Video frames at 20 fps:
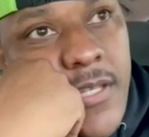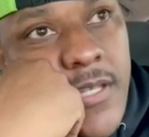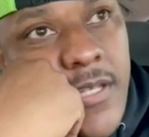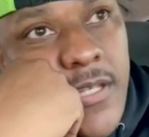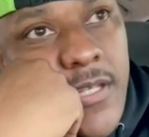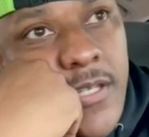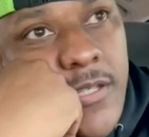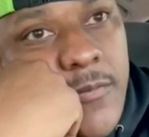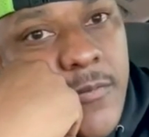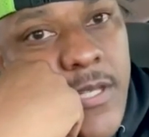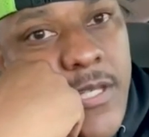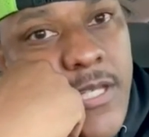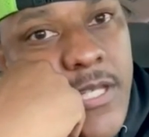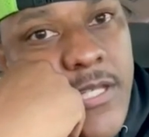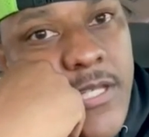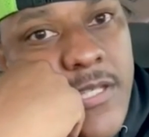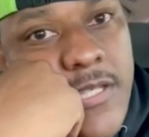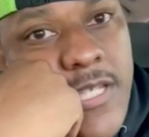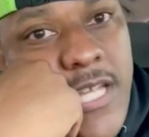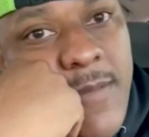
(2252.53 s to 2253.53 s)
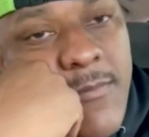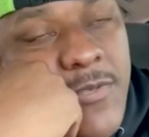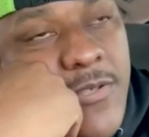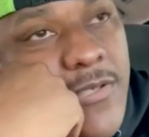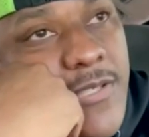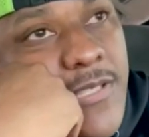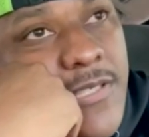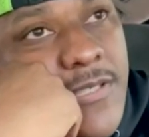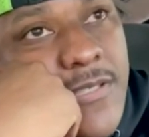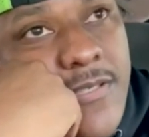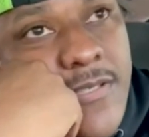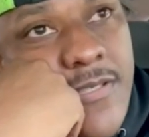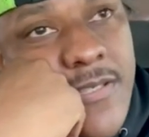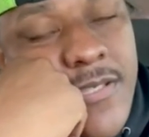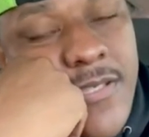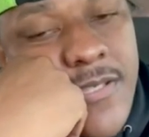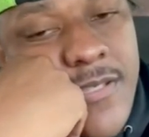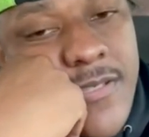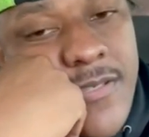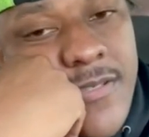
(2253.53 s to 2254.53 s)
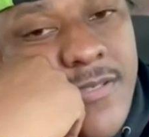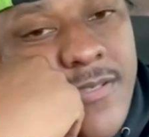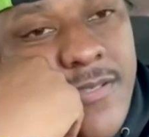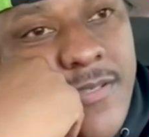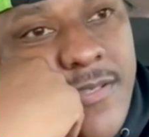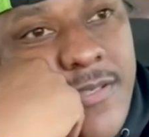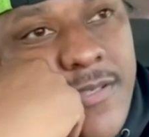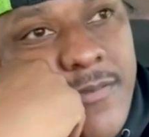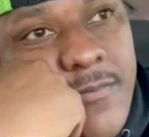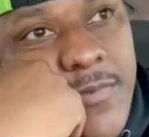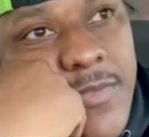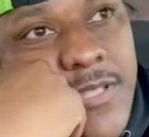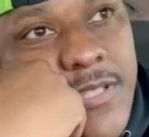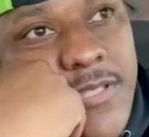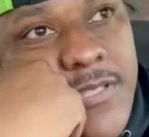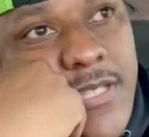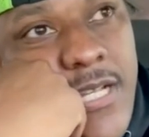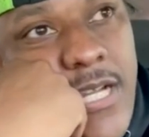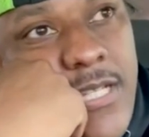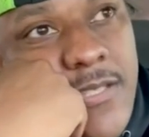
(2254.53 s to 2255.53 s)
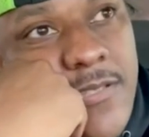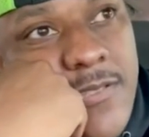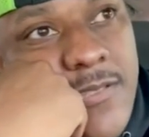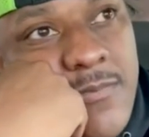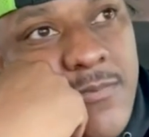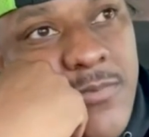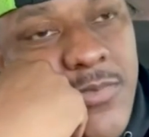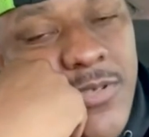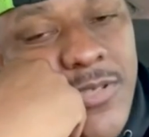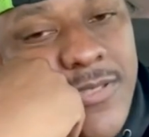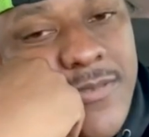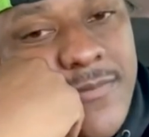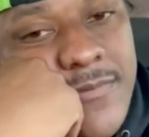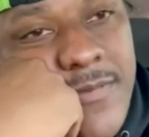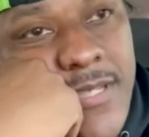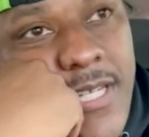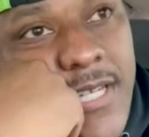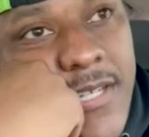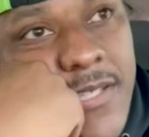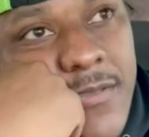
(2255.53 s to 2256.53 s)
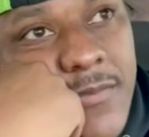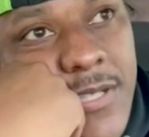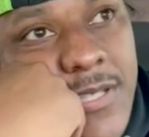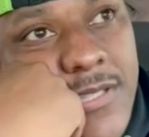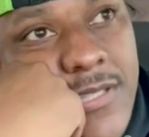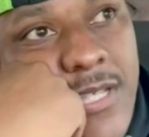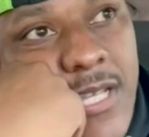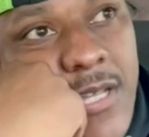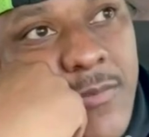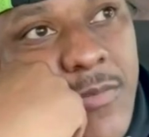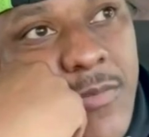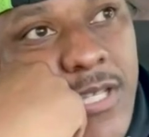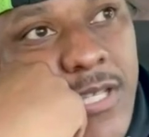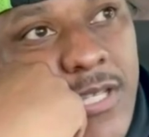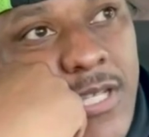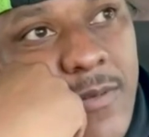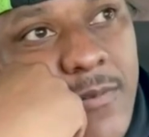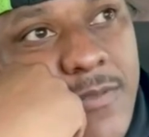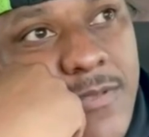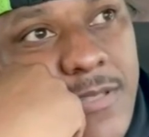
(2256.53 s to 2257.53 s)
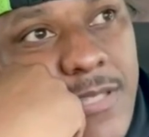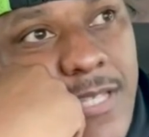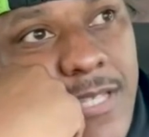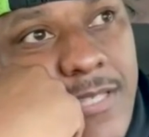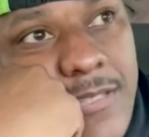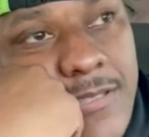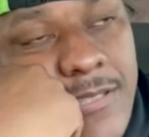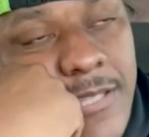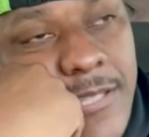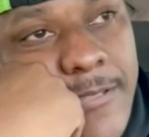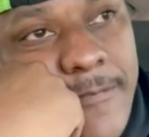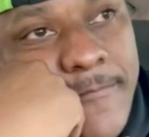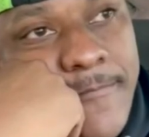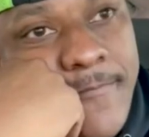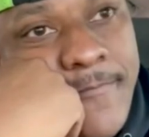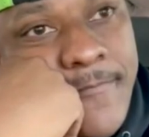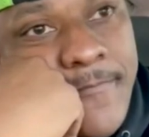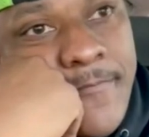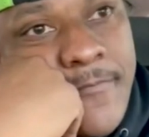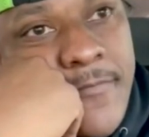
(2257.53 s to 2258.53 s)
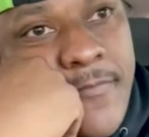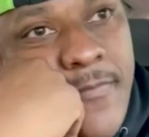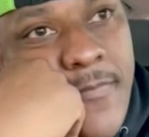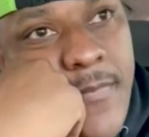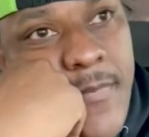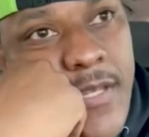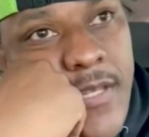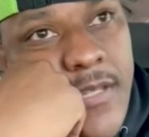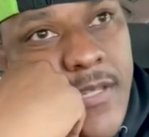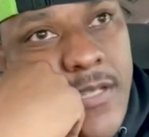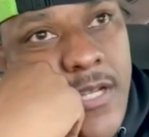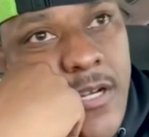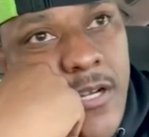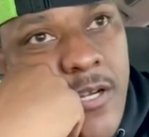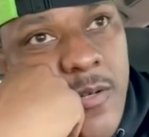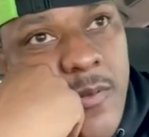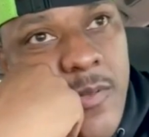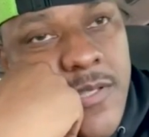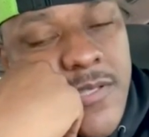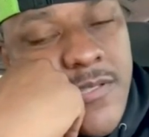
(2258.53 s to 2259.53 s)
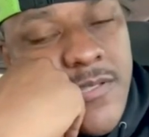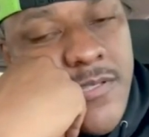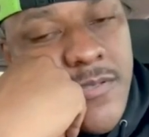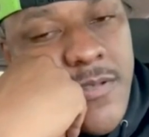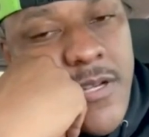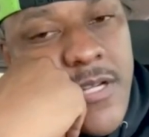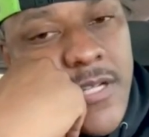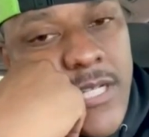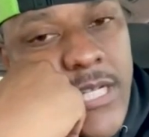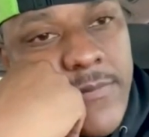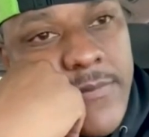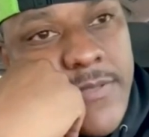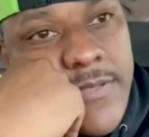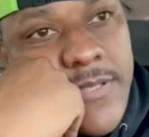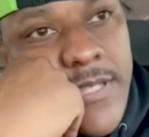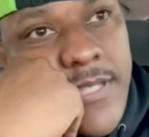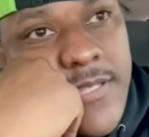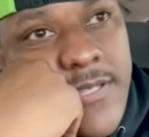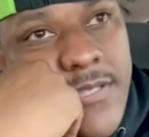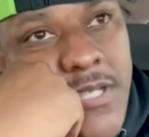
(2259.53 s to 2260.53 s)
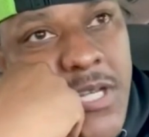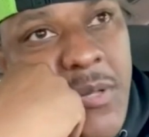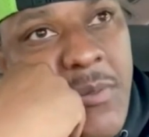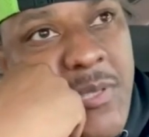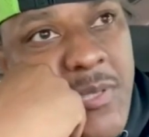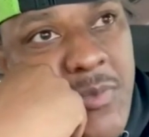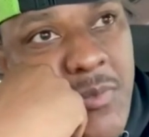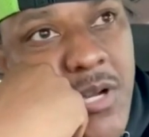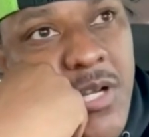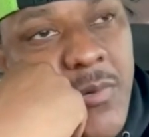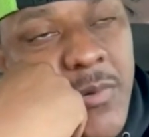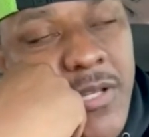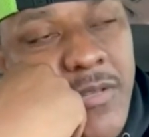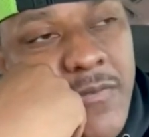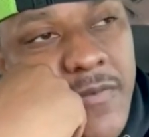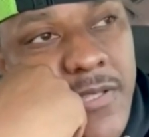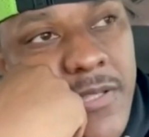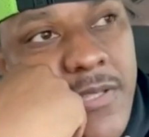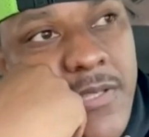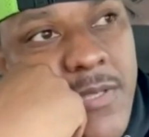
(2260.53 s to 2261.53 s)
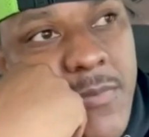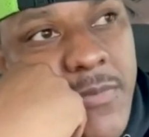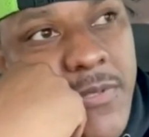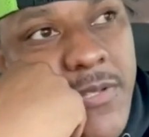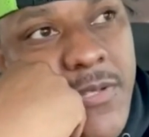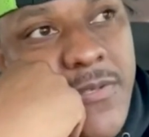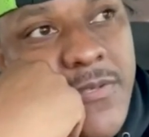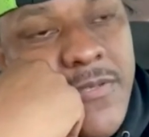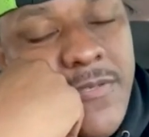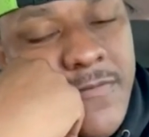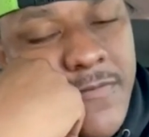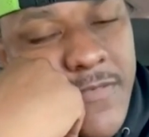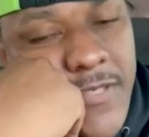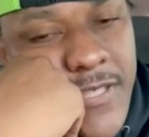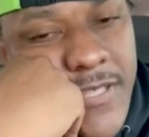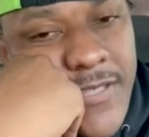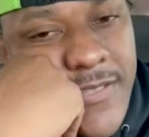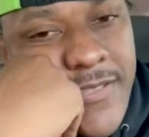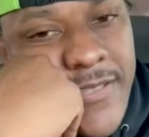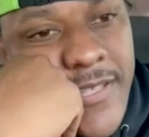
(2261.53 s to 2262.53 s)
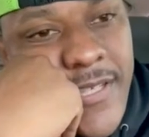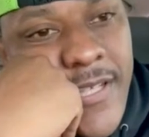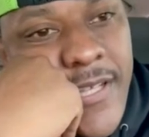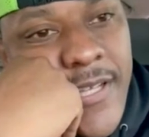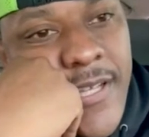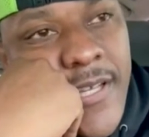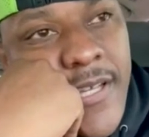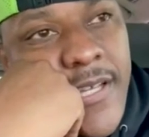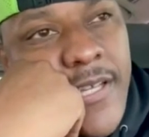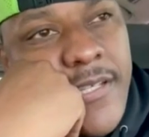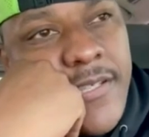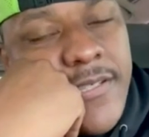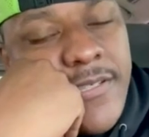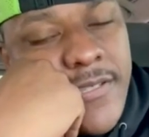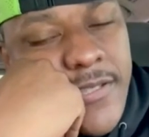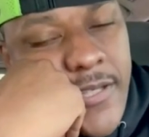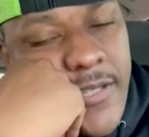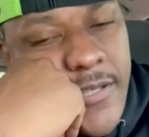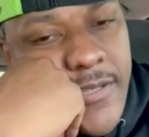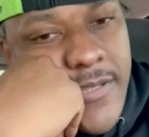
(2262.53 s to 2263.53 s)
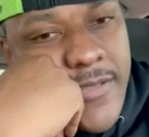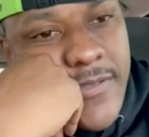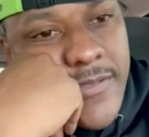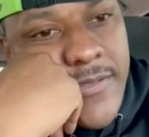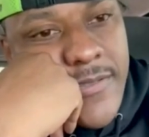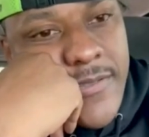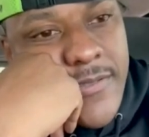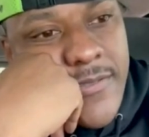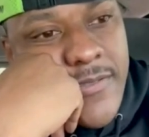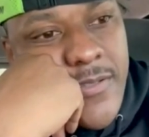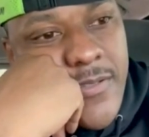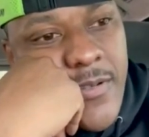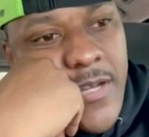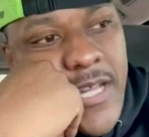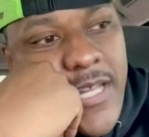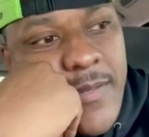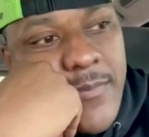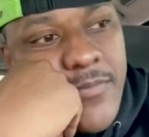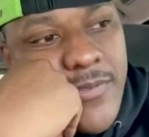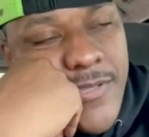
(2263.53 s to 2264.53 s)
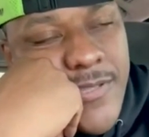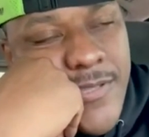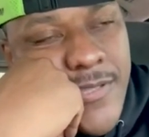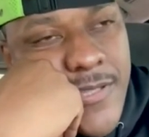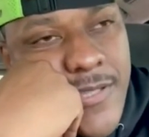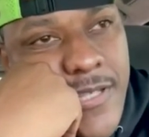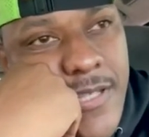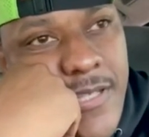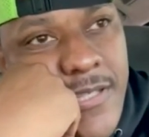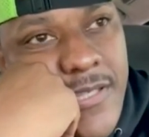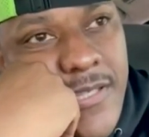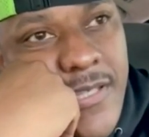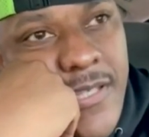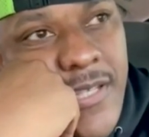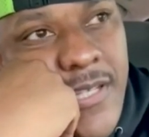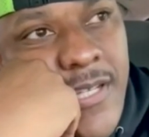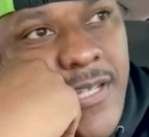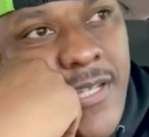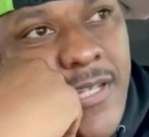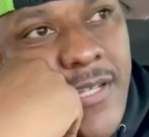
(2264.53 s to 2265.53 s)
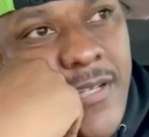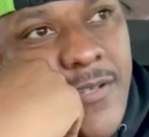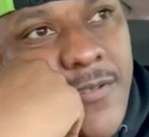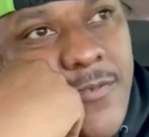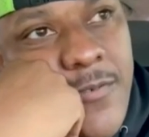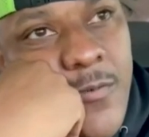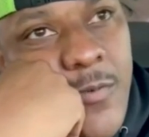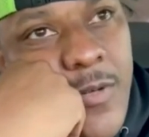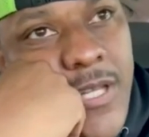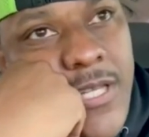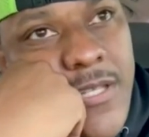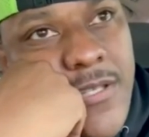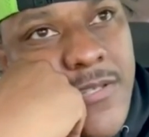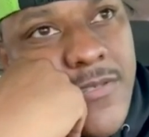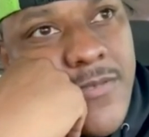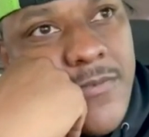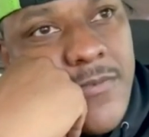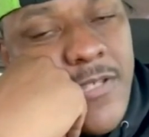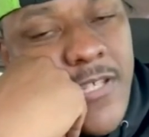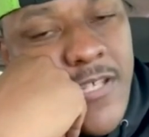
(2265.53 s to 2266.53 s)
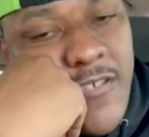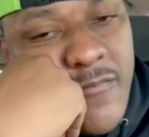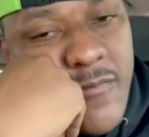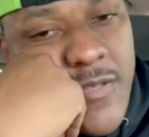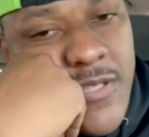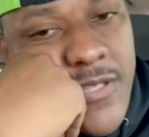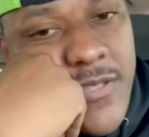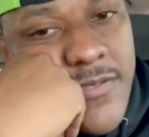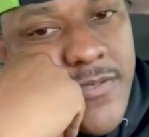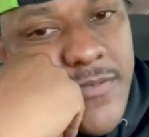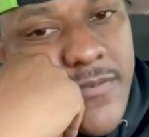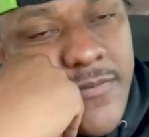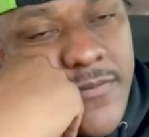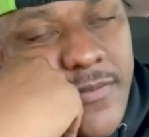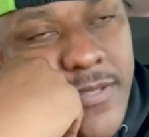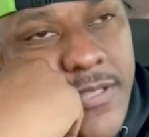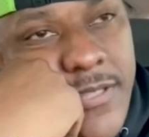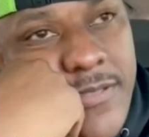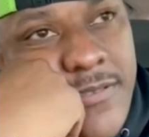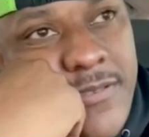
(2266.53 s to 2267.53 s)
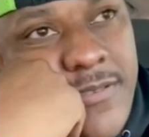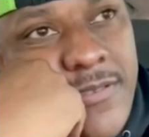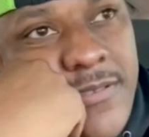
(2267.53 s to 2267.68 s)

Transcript: And anytime you're in the city, please holler at your boy. I had a great time hanging out with you last time. And I always enjoy our conversations. I always walk away feeling spiritually fed and encouraged. And so I appreciate the way that you love me as your friend,